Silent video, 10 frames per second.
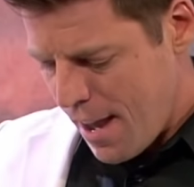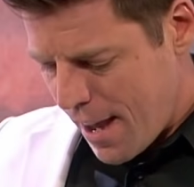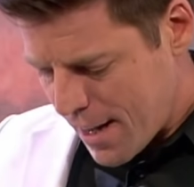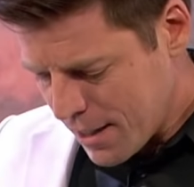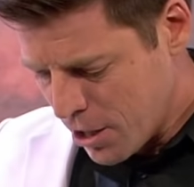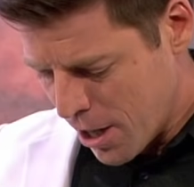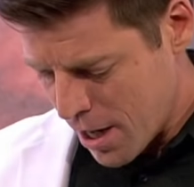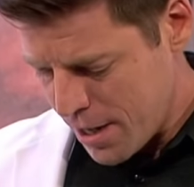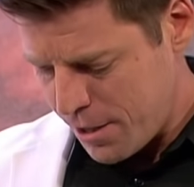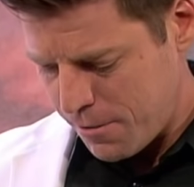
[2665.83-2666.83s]
And I
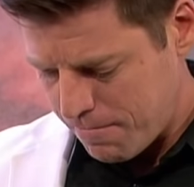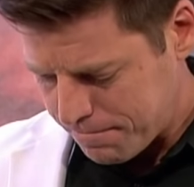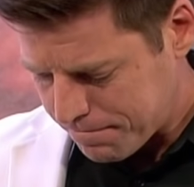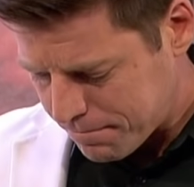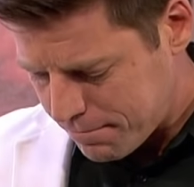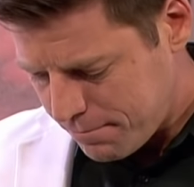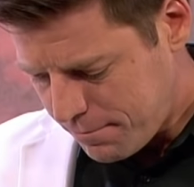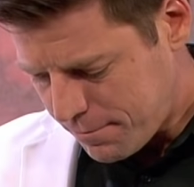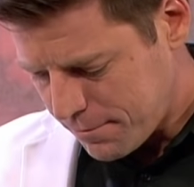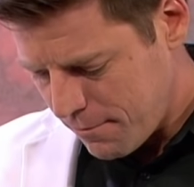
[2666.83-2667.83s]
learned,
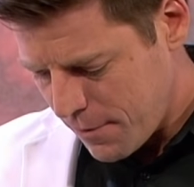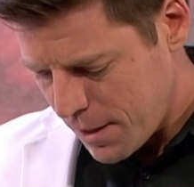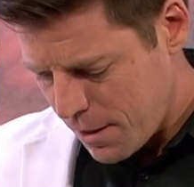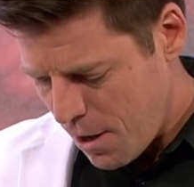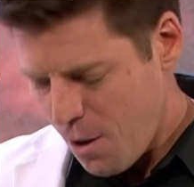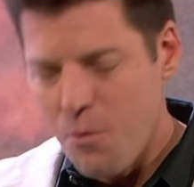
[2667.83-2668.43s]
oh,